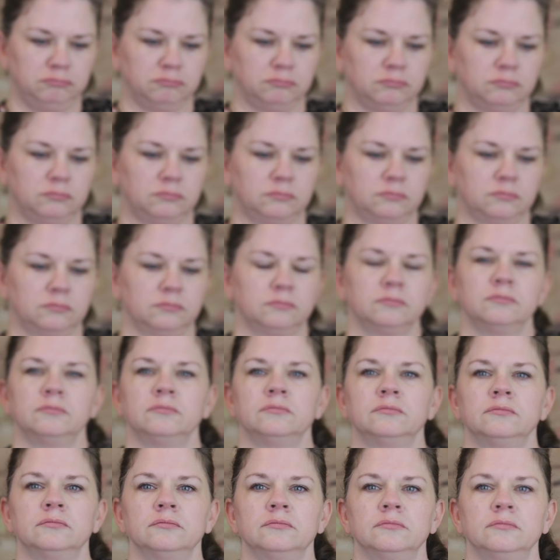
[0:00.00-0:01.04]

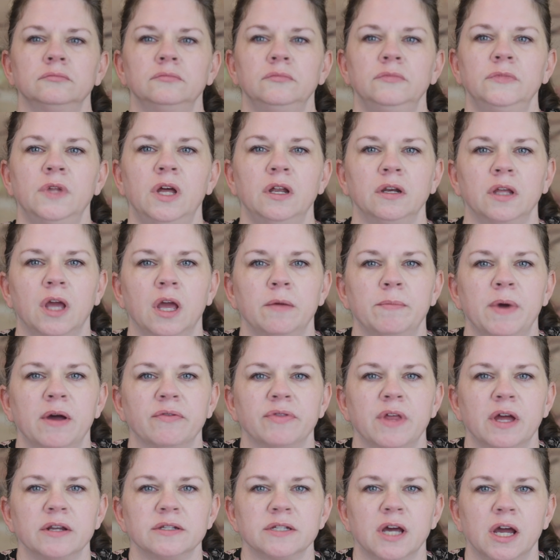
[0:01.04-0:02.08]
None came
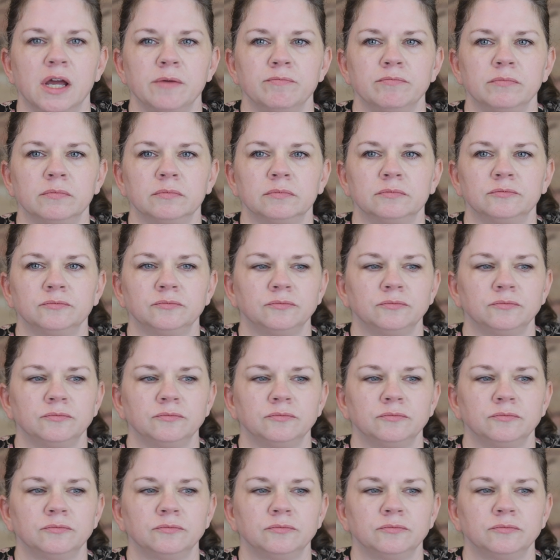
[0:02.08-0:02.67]
out that time.